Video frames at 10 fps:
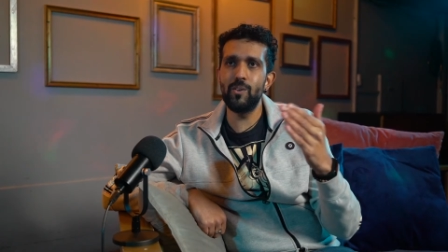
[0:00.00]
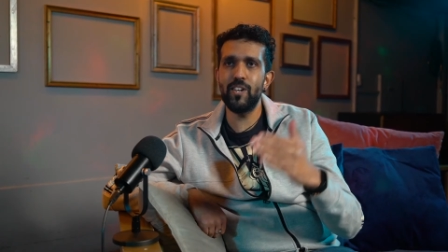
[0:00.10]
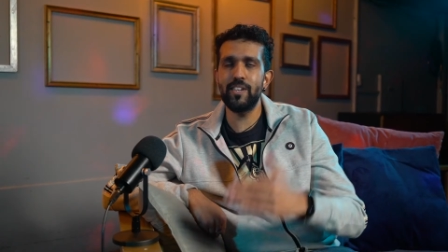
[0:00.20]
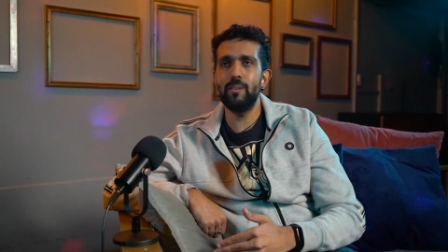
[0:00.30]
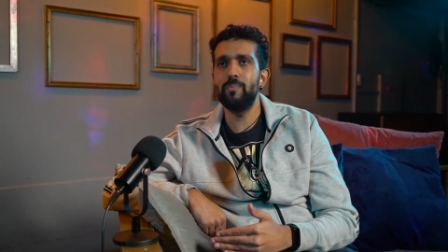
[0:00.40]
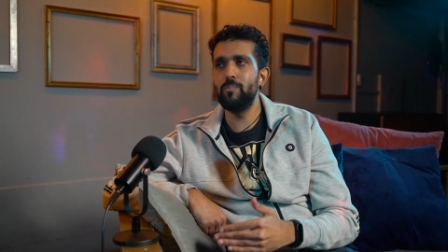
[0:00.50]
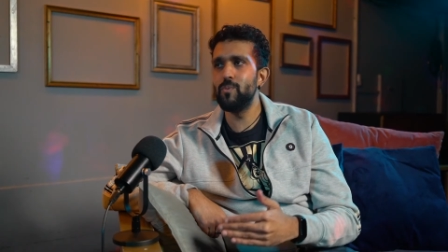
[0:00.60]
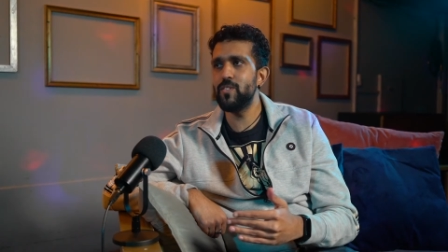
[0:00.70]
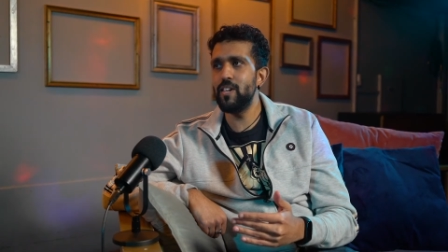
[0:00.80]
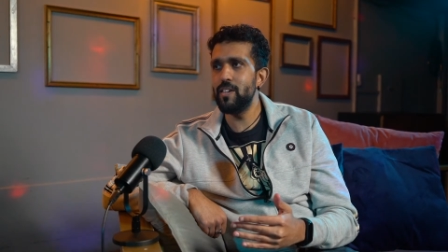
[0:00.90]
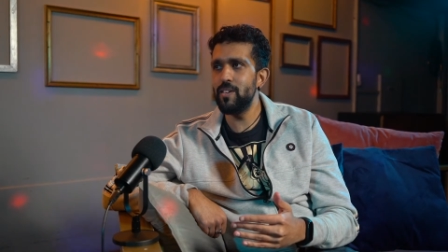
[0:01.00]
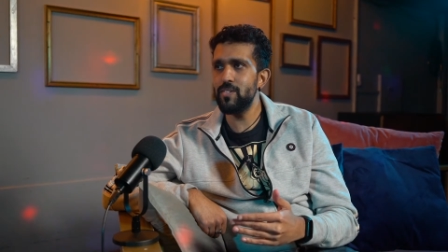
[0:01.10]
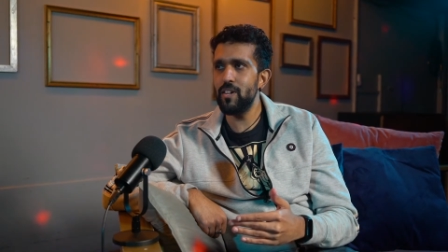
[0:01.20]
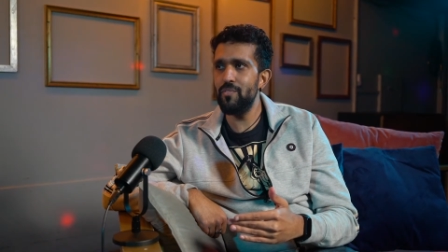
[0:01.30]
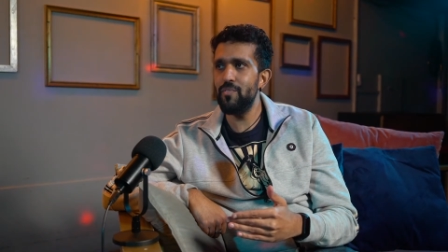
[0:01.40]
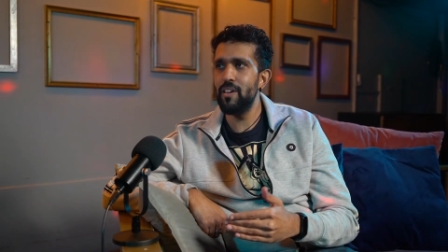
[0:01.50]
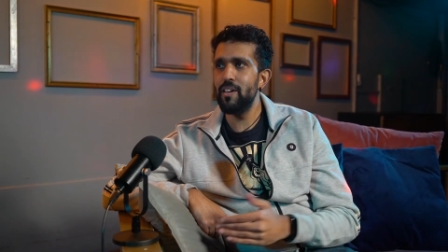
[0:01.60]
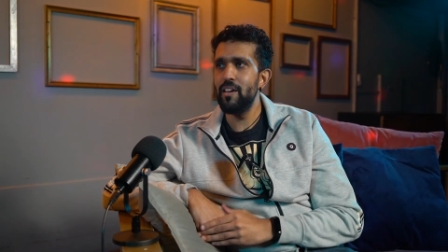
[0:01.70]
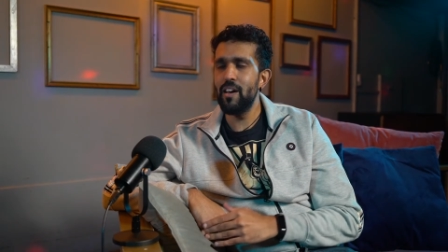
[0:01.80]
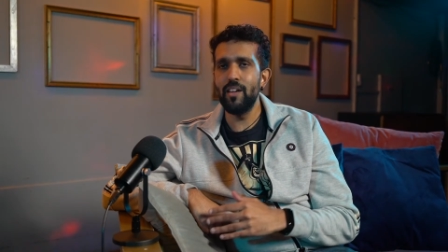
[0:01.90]
hour trying to get people seated and stuff.
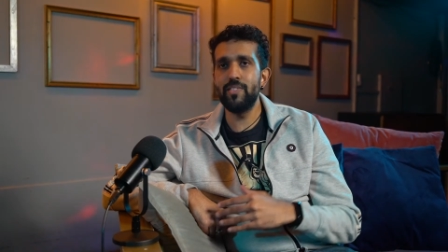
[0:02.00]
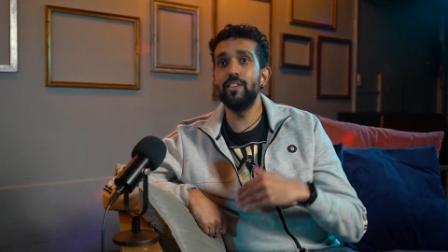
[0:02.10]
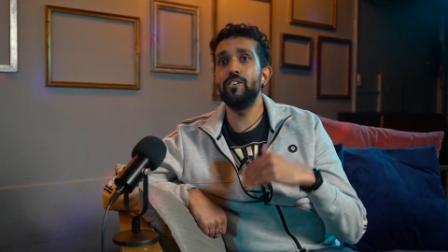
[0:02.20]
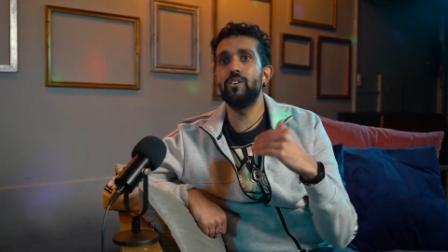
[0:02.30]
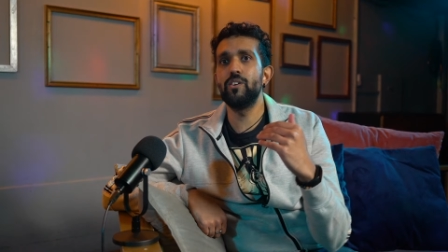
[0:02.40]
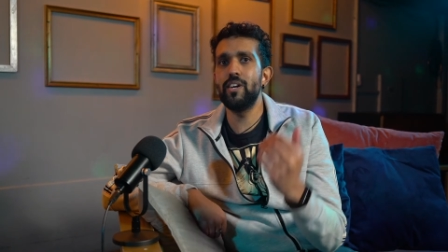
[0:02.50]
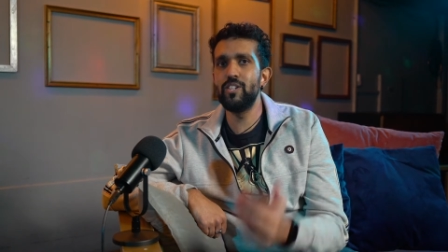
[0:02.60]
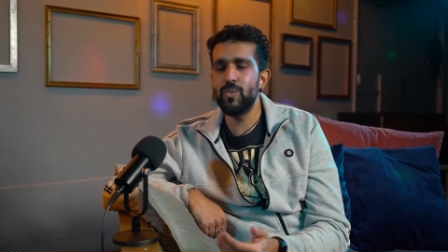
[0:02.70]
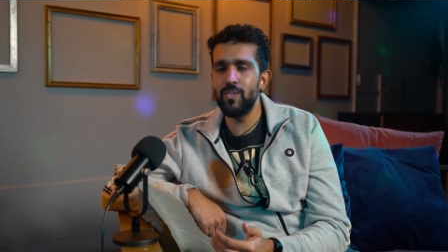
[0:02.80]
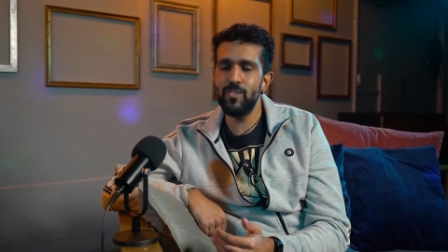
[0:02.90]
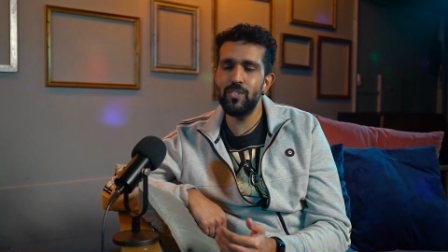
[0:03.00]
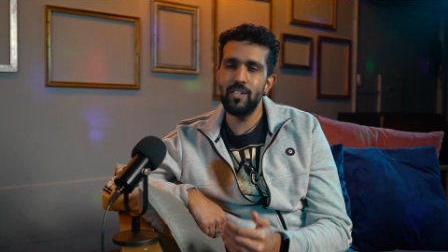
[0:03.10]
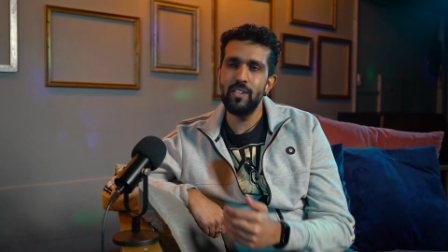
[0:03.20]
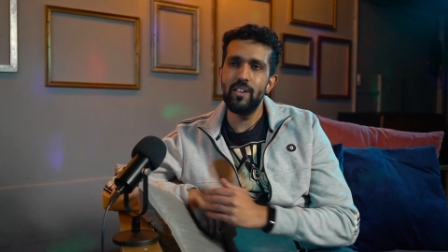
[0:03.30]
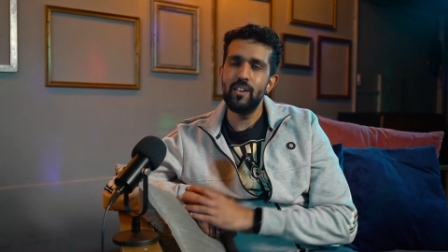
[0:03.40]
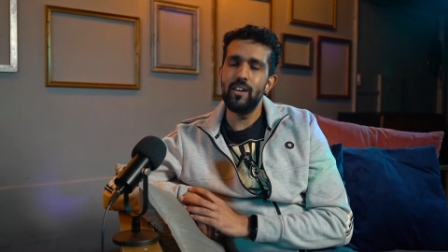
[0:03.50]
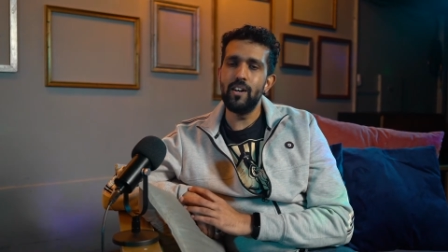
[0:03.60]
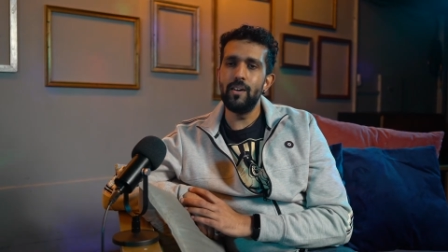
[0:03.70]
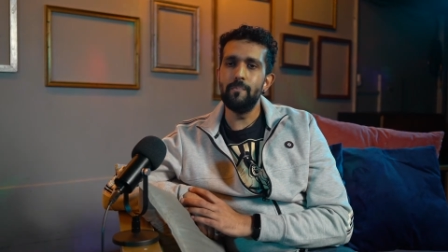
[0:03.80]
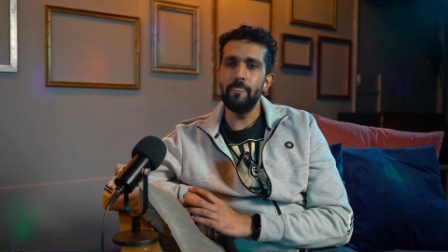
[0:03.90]
Yeah. And then you got your entrance.
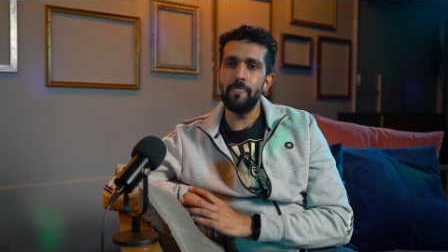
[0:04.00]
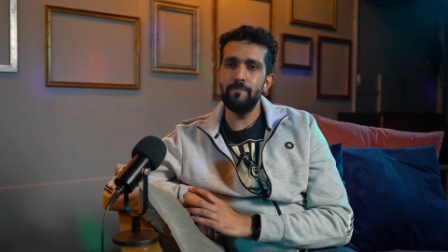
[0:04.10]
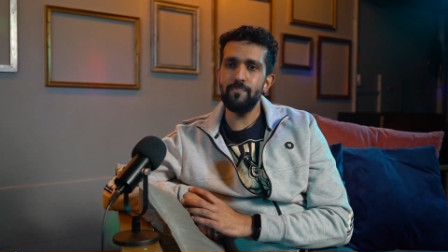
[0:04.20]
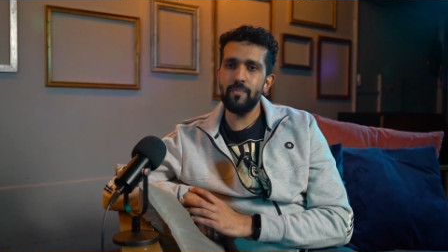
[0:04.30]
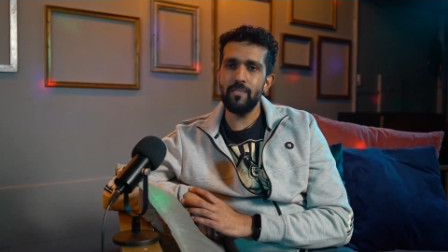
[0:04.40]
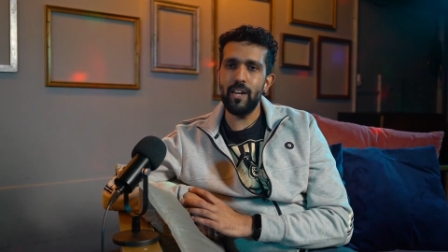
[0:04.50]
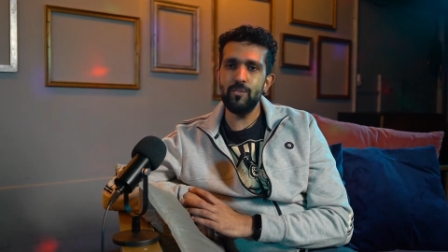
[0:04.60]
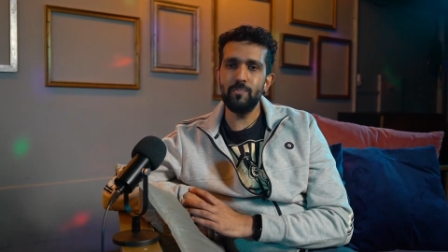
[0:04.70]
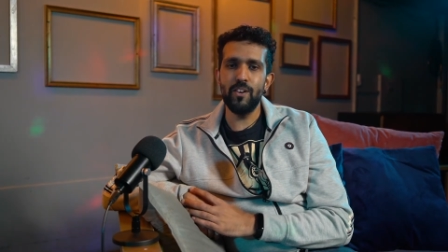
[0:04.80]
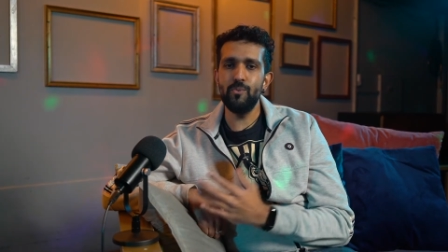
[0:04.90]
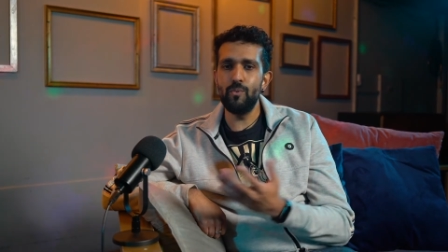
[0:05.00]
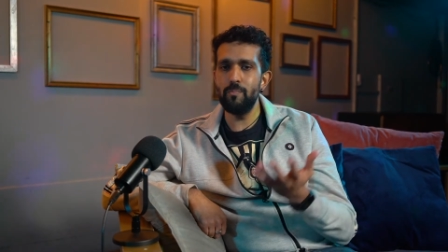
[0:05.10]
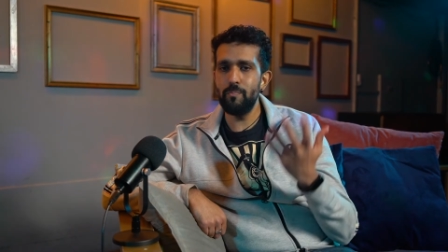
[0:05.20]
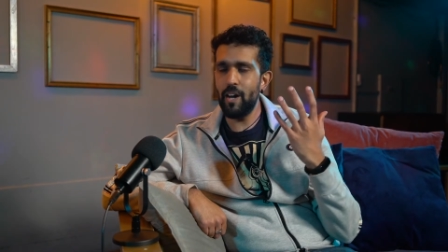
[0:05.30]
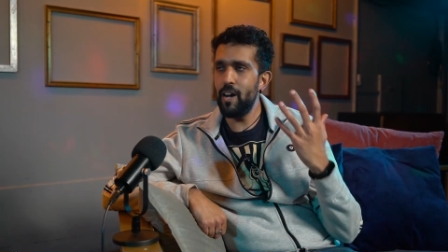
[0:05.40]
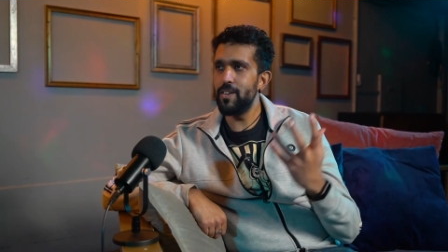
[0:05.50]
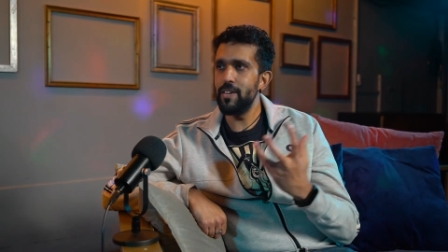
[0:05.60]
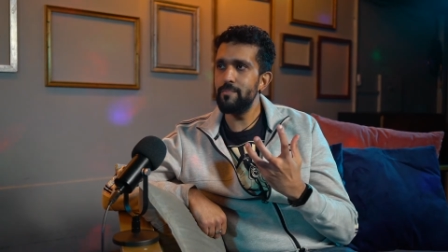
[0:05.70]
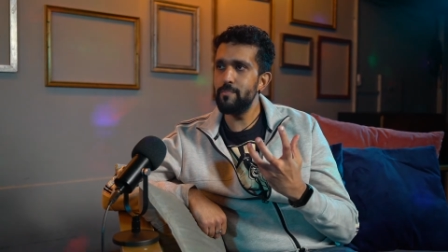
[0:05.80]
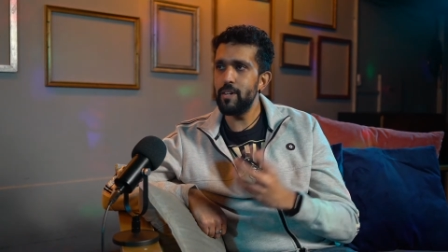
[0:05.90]
Um, that was my thought behind
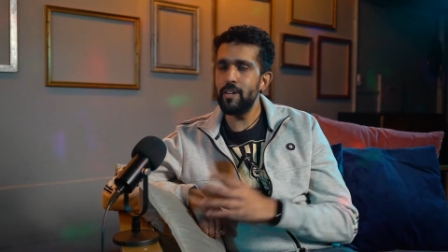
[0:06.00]
it. But